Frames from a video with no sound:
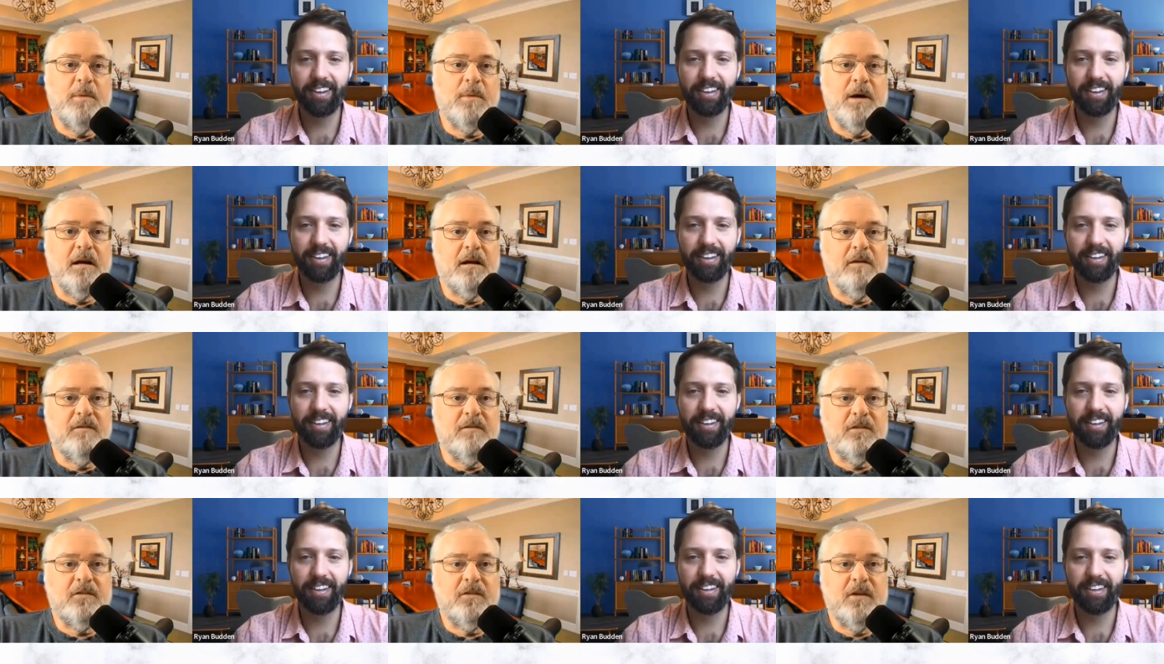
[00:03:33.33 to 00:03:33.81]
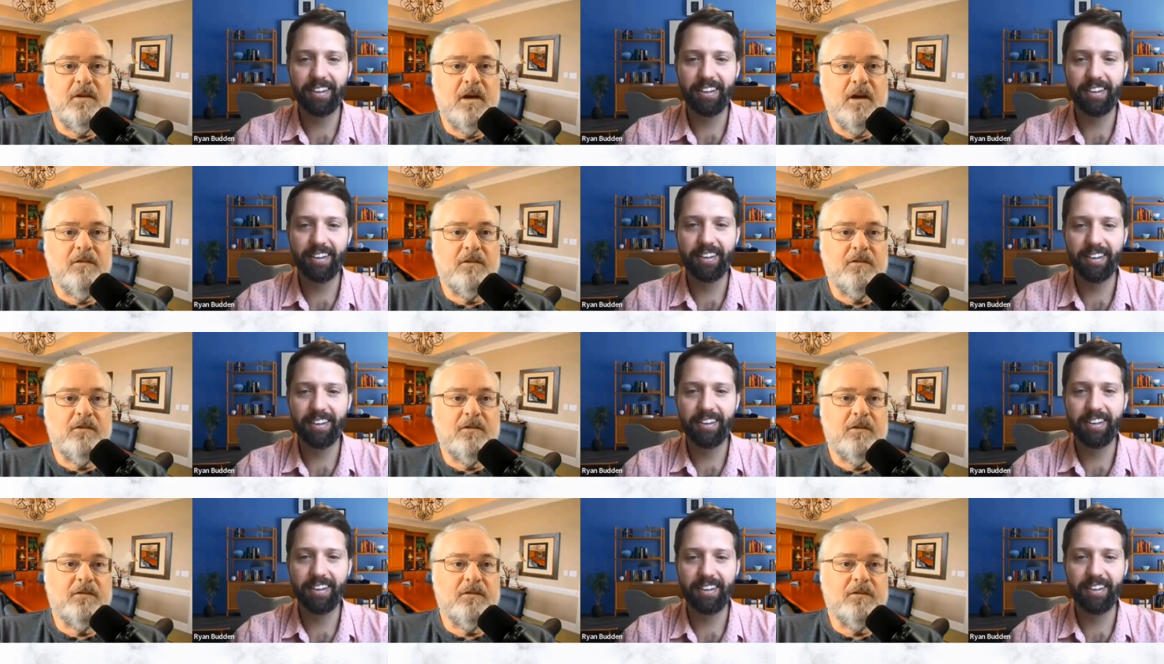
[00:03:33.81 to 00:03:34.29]
Speaker 1: coming out of a
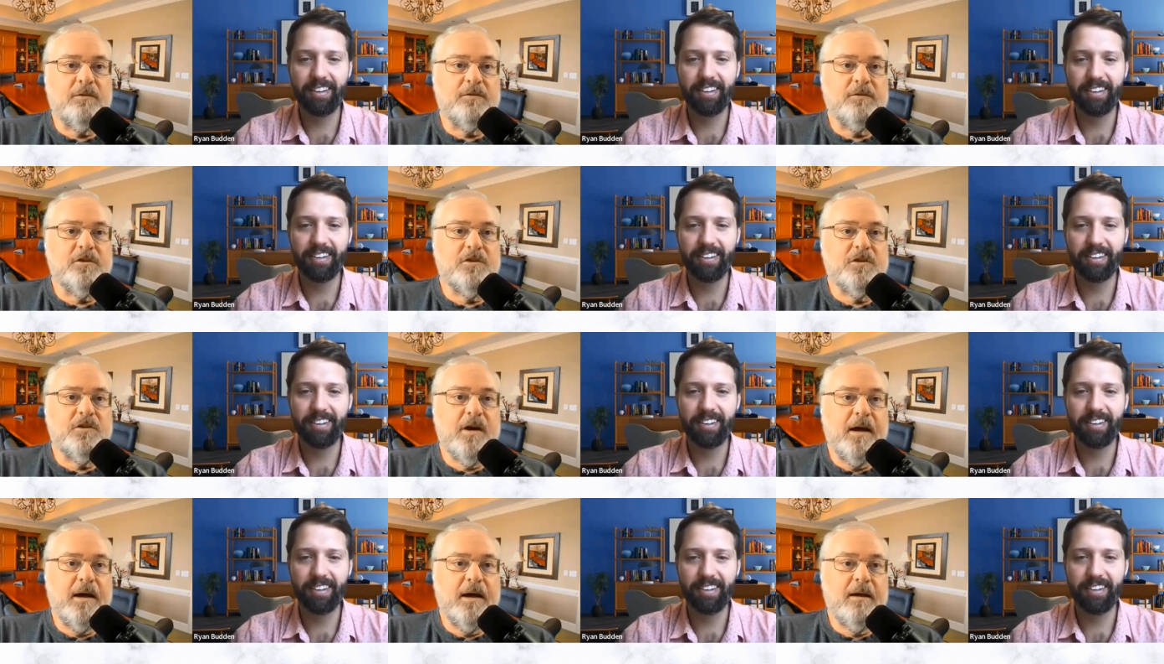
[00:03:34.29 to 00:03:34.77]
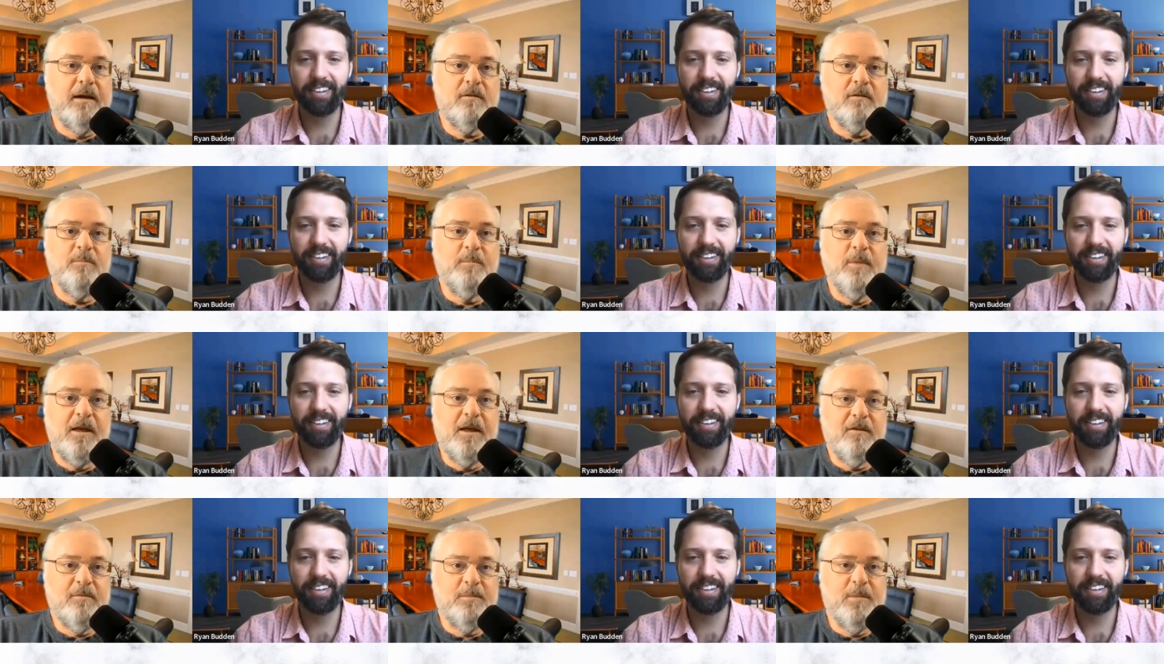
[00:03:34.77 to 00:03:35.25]
San Francisco
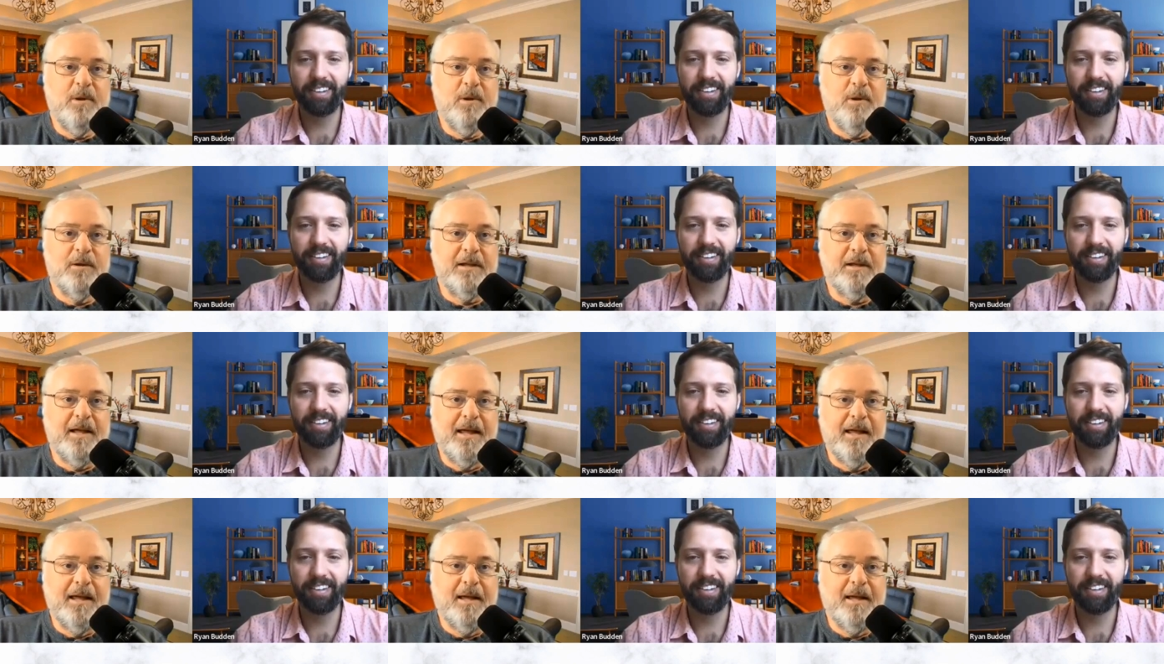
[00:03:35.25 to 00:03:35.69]
Giants baseball